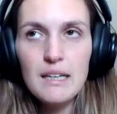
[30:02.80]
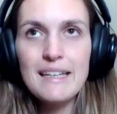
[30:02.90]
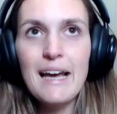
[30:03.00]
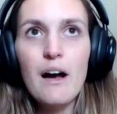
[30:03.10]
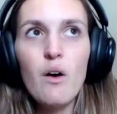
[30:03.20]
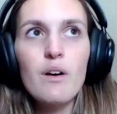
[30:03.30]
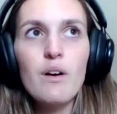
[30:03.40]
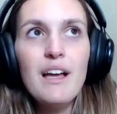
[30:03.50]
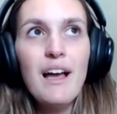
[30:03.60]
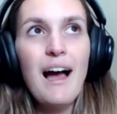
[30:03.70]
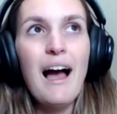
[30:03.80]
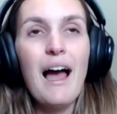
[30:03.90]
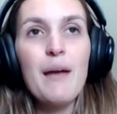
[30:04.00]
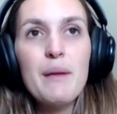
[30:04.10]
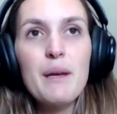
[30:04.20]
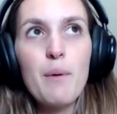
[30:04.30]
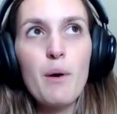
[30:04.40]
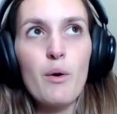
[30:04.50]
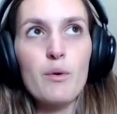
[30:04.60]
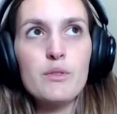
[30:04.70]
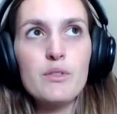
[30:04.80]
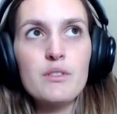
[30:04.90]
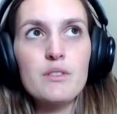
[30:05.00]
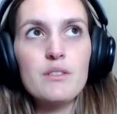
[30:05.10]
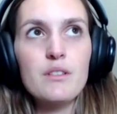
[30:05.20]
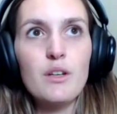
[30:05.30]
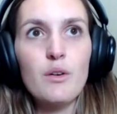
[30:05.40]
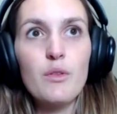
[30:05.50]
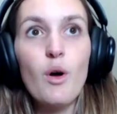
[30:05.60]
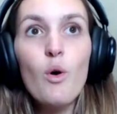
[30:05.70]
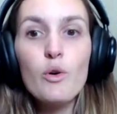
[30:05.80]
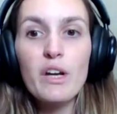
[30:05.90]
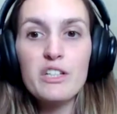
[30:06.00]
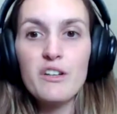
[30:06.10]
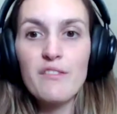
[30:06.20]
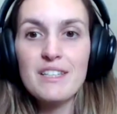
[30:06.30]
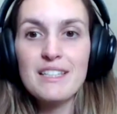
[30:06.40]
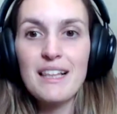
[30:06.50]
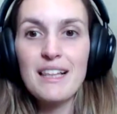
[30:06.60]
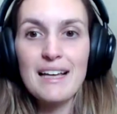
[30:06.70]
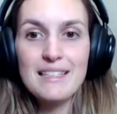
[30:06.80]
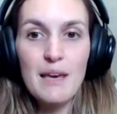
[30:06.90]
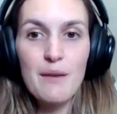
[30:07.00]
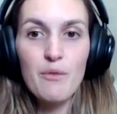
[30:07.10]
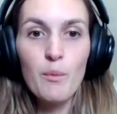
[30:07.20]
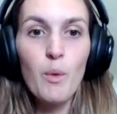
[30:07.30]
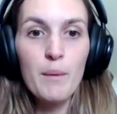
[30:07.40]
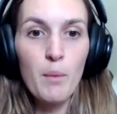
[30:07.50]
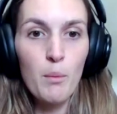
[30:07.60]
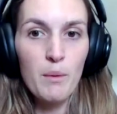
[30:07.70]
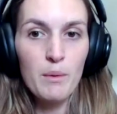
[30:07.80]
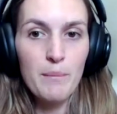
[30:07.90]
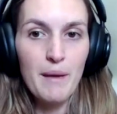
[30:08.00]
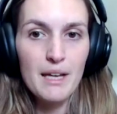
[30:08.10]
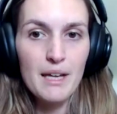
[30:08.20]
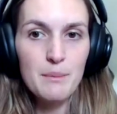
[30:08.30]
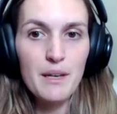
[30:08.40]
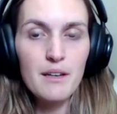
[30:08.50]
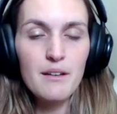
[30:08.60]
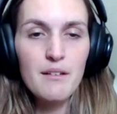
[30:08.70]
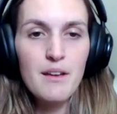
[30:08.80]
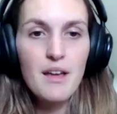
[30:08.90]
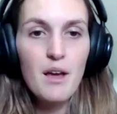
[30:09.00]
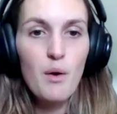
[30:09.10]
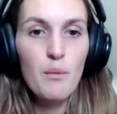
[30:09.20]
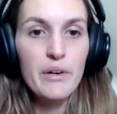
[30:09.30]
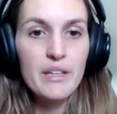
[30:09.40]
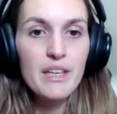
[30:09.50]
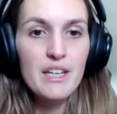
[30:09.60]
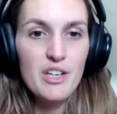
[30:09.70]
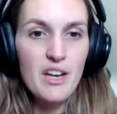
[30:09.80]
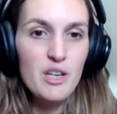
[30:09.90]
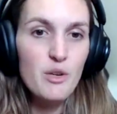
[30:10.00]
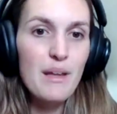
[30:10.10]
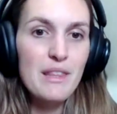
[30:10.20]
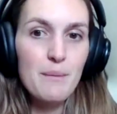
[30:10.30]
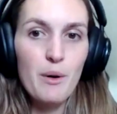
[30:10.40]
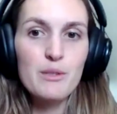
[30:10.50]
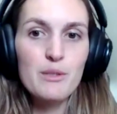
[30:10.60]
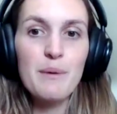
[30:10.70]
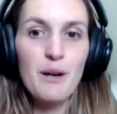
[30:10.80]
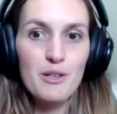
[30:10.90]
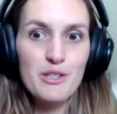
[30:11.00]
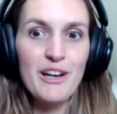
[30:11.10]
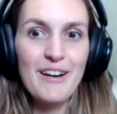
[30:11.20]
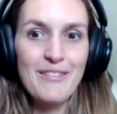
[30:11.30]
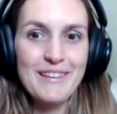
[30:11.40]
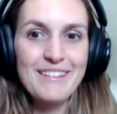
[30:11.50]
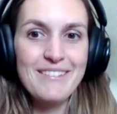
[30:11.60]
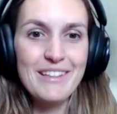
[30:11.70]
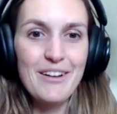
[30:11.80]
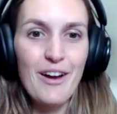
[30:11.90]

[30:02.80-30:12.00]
Now, I made a post, the whole creation of this class came from one moment with my husband. We were in the kitchen and you read the post, but I'll share it with your